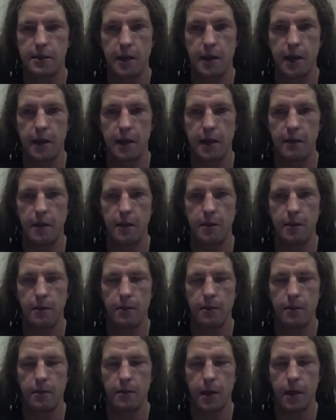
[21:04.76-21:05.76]
behind them,
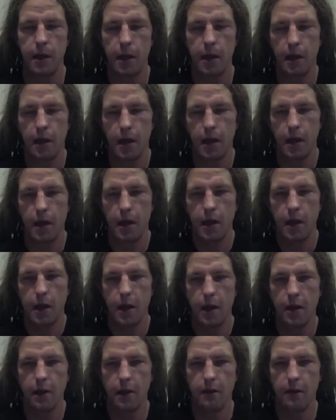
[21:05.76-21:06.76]

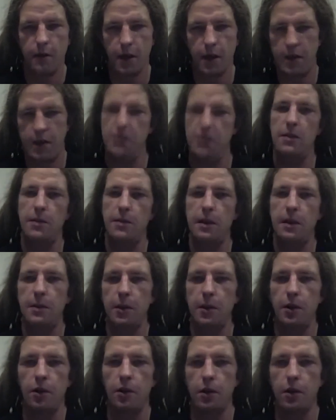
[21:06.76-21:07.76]
versus
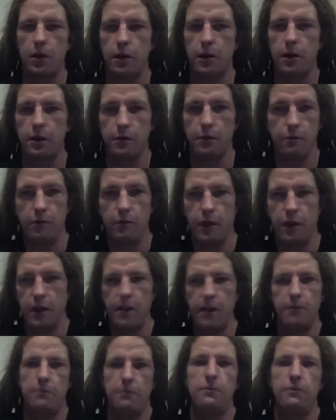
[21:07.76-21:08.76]
people who are
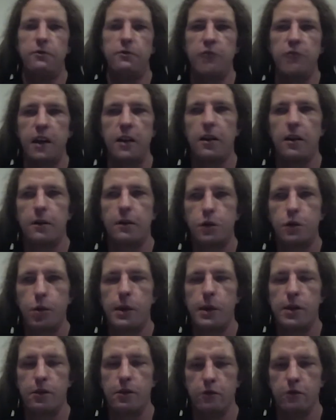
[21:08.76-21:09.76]
really trading off
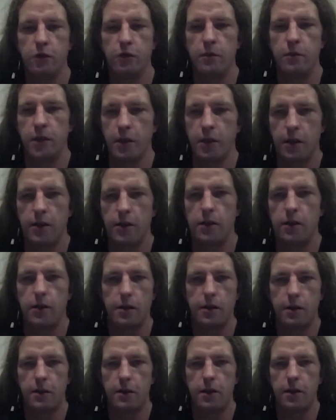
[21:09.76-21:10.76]
Twitter rumors
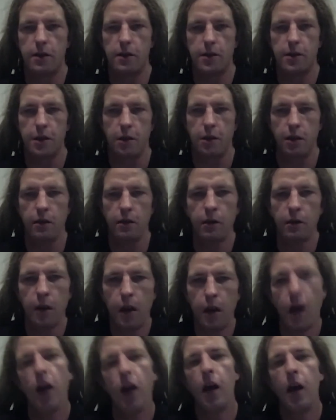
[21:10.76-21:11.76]
and so on.
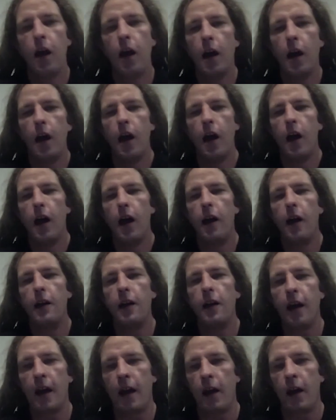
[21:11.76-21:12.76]

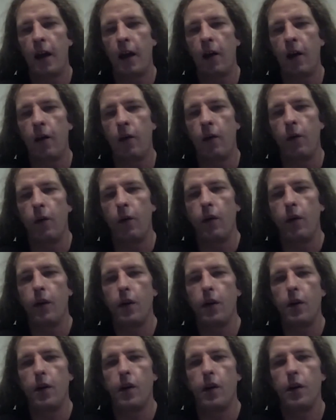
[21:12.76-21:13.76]
Now,
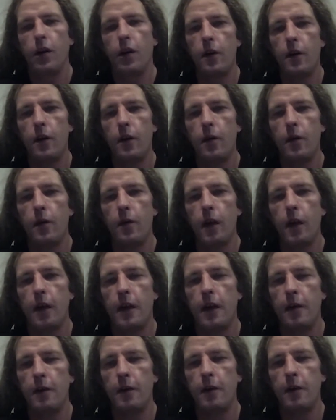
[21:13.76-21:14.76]
I
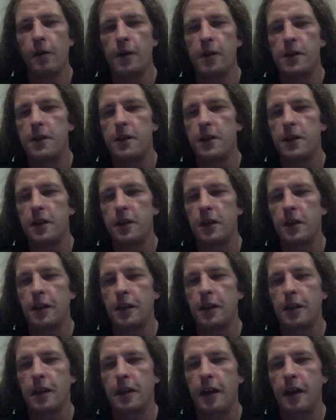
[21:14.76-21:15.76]
don't think there's
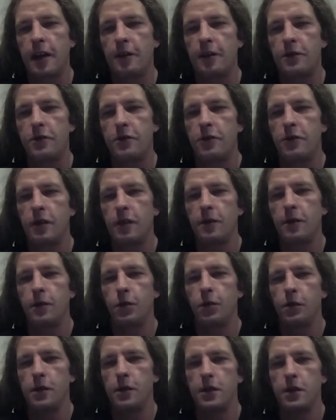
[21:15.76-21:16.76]
a kind of
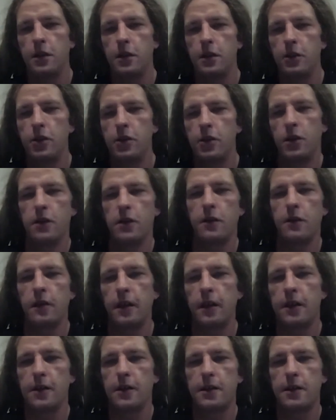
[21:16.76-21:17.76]
straightforward solution to
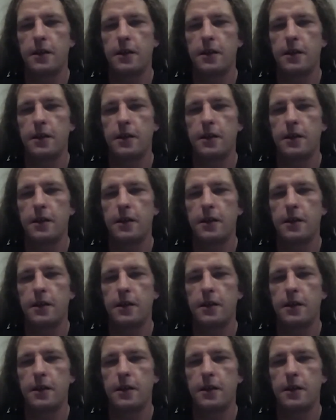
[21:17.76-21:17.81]
this.